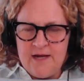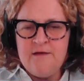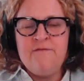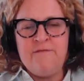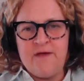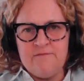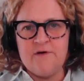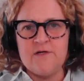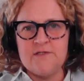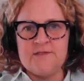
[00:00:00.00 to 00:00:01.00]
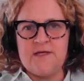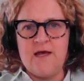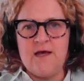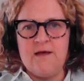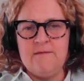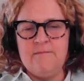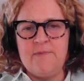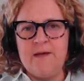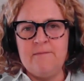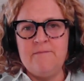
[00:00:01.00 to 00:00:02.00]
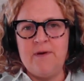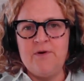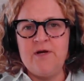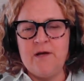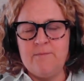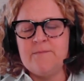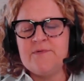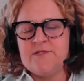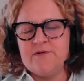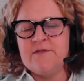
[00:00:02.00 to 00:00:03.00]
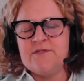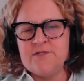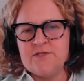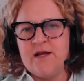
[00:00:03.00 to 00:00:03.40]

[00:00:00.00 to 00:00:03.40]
any favors by putting a purpose-driven,